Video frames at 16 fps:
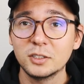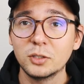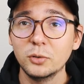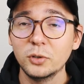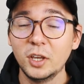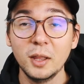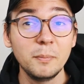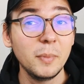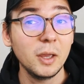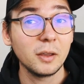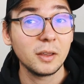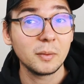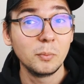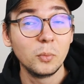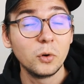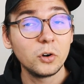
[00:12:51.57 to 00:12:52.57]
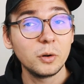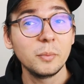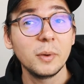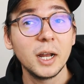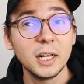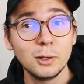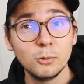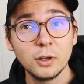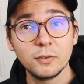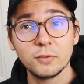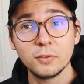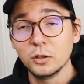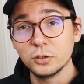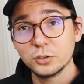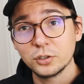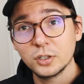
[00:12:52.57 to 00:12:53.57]
so you can make more money with
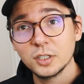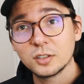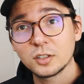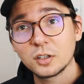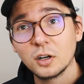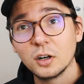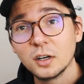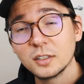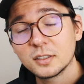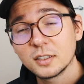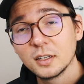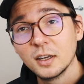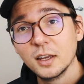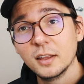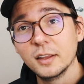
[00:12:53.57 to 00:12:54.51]
luxurious cars.